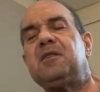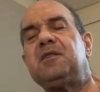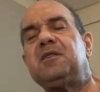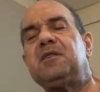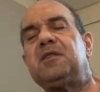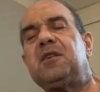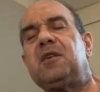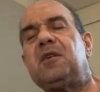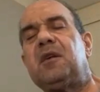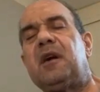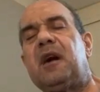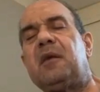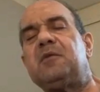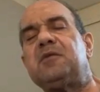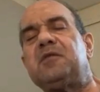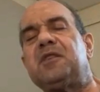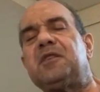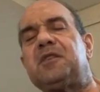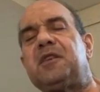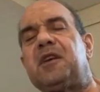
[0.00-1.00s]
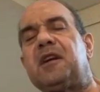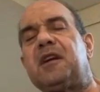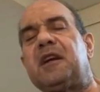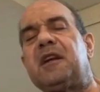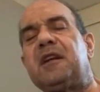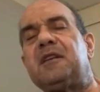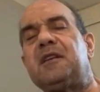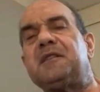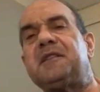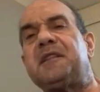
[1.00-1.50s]
So I was just
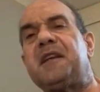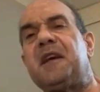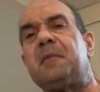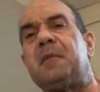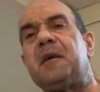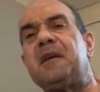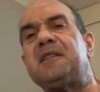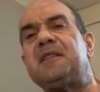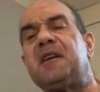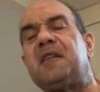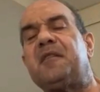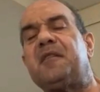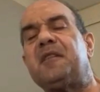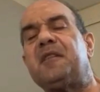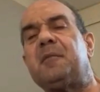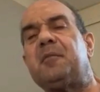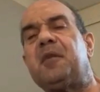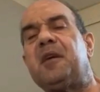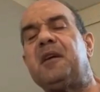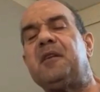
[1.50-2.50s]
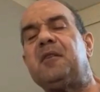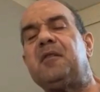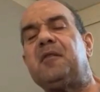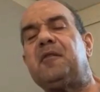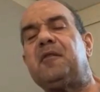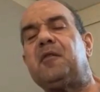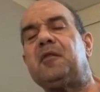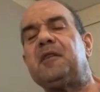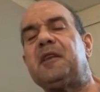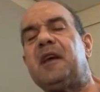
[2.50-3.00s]
lucky to stab myself in the brain or
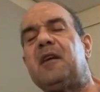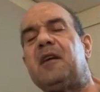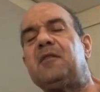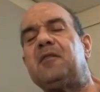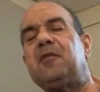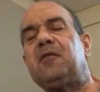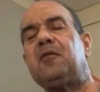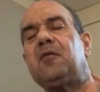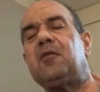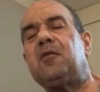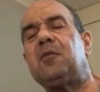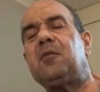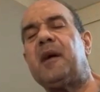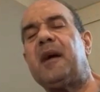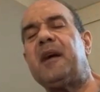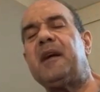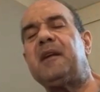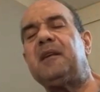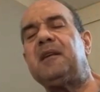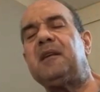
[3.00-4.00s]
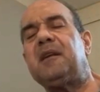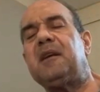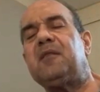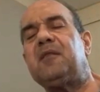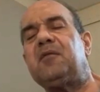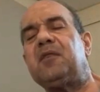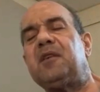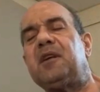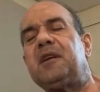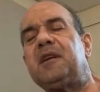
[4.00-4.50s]
fall down the wrong way
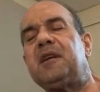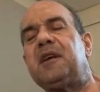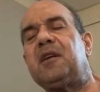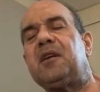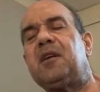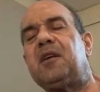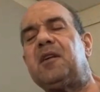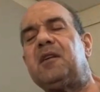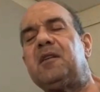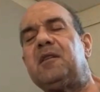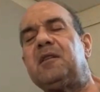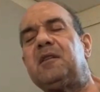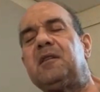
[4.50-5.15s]
and really get hurt.